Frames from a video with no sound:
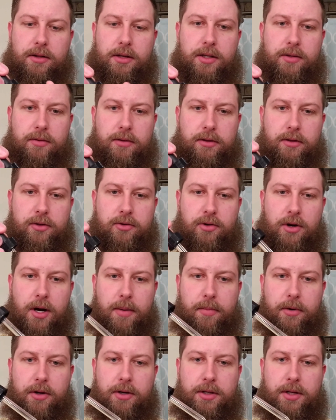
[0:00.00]
these little
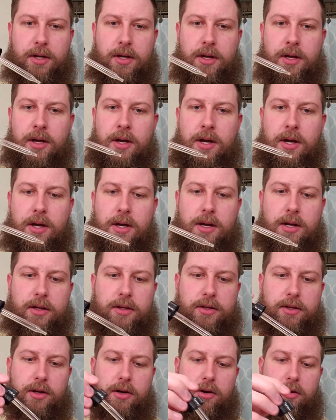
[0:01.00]
droppers,
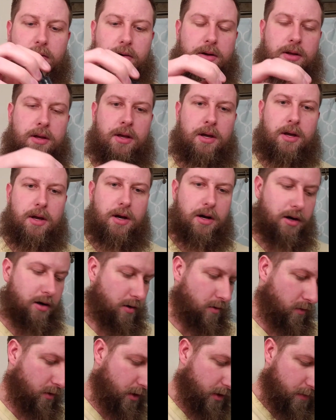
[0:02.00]
so
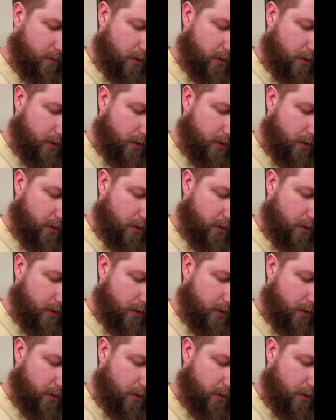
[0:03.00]
what I'm